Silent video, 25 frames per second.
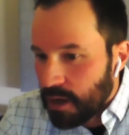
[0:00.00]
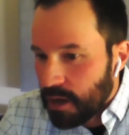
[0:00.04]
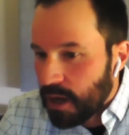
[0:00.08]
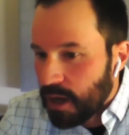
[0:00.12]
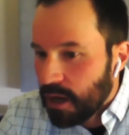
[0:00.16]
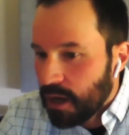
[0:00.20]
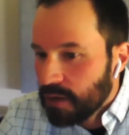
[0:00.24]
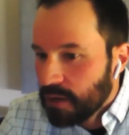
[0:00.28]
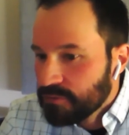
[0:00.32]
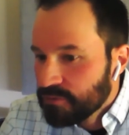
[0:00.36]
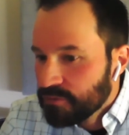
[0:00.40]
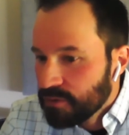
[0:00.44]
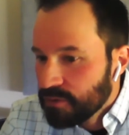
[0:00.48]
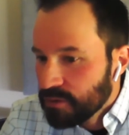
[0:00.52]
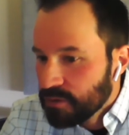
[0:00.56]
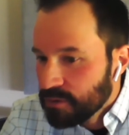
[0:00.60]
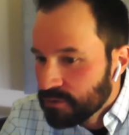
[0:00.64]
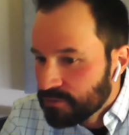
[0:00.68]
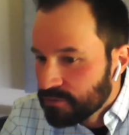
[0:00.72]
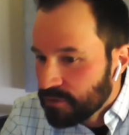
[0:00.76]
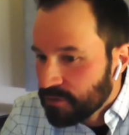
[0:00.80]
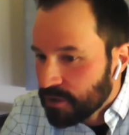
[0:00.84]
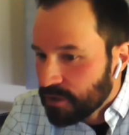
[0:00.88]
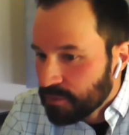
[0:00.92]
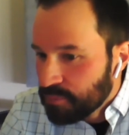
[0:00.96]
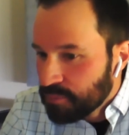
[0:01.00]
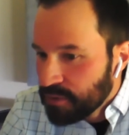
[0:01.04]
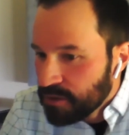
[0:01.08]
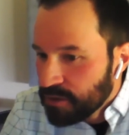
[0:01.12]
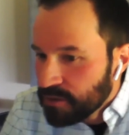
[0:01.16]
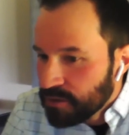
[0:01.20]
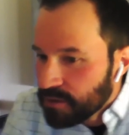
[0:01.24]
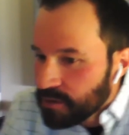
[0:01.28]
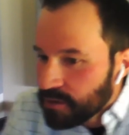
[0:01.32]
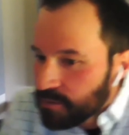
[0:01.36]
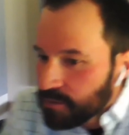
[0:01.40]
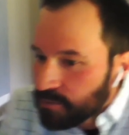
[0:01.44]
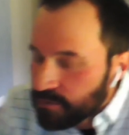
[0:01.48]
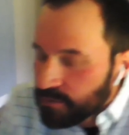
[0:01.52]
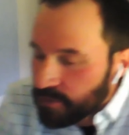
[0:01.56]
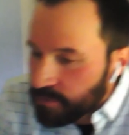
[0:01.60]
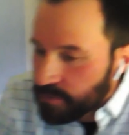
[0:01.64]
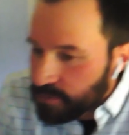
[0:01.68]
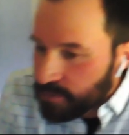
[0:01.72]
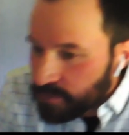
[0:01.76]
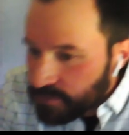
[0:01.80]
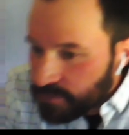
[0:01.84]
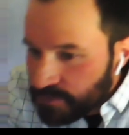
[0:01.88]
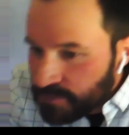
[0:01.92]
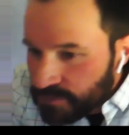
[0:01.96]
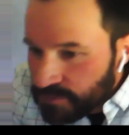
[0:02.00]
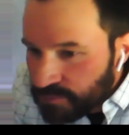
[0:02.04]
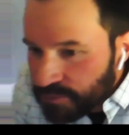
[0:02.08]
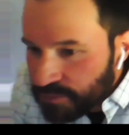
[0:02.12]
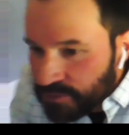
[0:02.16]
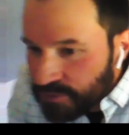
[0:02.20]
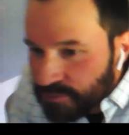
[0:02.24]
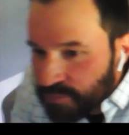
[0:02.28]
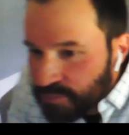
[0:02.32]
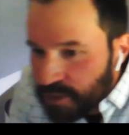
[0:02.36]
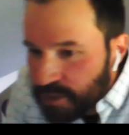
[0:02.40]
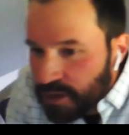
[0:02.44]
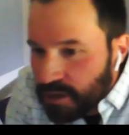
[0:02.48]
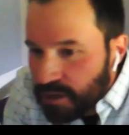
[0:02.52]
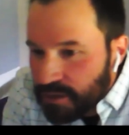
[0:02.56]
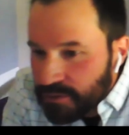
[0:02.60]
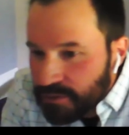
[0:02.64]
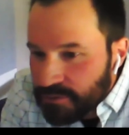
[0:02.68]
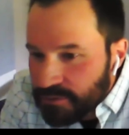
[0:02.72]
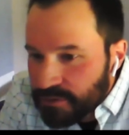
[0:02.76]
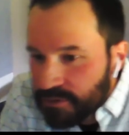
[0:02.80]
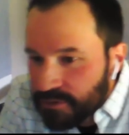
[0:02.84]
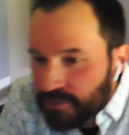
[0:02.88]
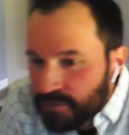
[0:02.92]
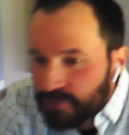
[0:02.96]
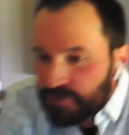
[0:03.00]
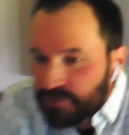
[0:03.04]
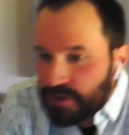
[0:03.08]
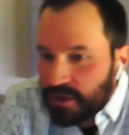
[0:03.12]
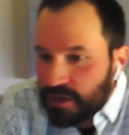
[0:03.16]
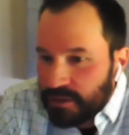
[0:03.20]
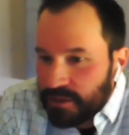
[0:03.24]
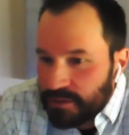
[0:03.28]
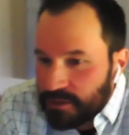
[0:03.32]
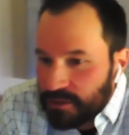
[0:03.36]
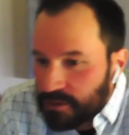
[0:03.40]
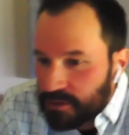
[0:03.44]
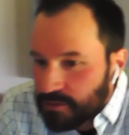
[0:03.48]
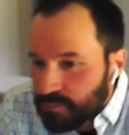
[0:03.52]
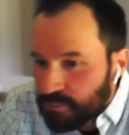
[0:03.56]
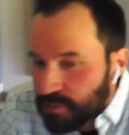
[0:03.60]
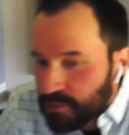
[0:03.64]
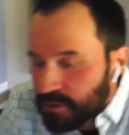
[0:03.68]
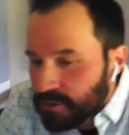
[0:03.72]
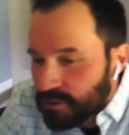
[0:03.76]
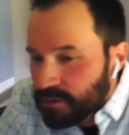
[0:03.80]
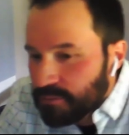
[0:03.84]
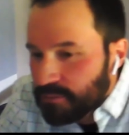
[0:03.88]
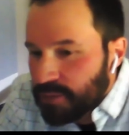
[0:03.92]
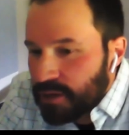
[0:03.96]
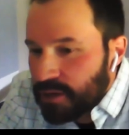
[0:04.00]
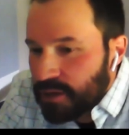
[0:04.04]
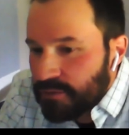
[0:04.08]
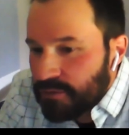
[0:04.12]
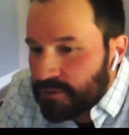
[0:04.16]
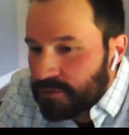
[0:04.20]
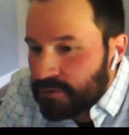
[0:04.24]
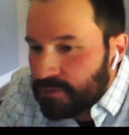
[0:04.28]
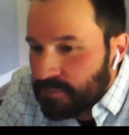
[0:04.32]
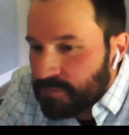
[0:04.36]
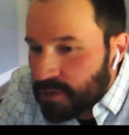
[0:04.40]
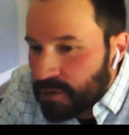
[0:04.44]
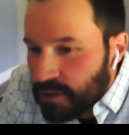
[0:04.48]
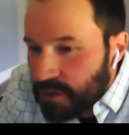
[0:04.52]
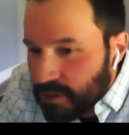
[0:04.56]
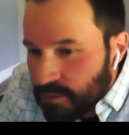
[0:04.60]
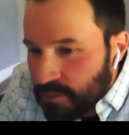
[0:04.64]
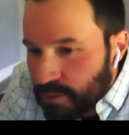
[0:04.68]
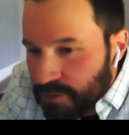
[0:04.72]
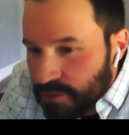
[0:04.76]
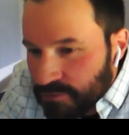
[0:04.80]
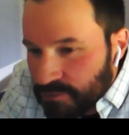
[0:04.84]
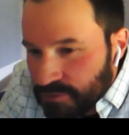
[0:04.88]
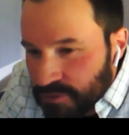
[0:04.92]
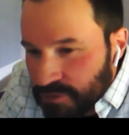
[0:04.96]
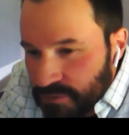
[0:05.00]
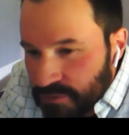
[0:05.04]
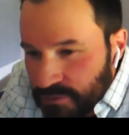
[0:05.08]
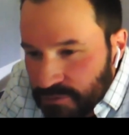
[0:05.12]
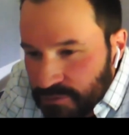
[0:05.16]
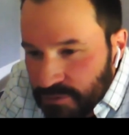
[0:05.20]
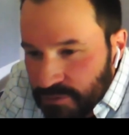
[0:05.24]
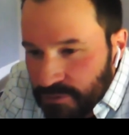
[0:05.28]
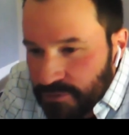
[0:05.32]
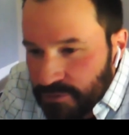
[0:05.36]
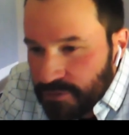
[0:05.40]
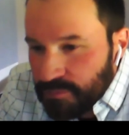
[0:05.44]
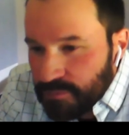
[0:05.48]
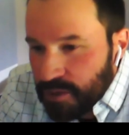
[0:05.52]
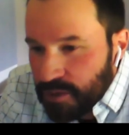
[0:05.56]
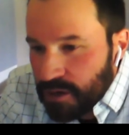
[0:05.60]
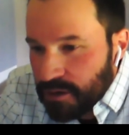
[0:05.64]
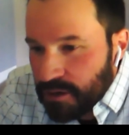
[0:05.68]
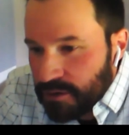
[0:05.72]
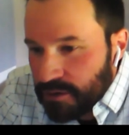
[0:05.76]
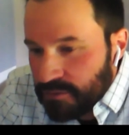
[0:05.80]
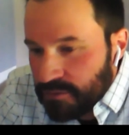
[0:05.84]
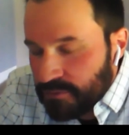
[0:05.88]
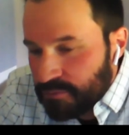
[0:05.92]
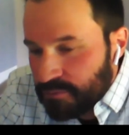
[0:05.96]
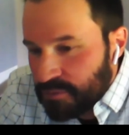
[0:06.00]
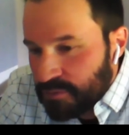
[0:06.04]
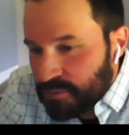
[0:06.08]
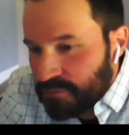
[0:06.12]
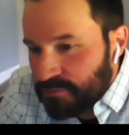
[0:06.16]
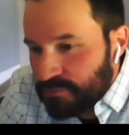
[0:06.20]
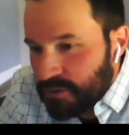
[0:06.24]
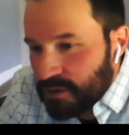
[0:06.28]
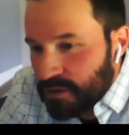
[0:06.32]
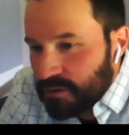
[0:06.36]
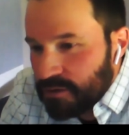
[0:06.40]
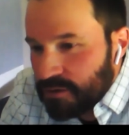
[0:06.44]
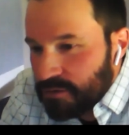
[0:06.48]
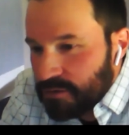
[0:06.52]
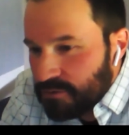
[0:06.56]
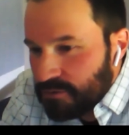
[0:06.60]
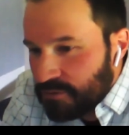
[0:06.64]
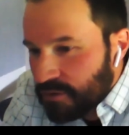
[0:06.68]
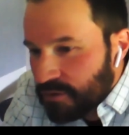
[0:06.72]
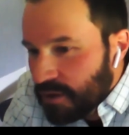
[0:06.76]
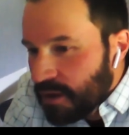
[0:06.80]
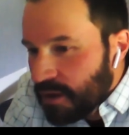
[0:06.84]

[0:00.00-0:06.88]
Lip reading: So it looks like Peter was able to respond in the chat. Thank you, Peter, about the DMARC question. So DMARC and SPIF records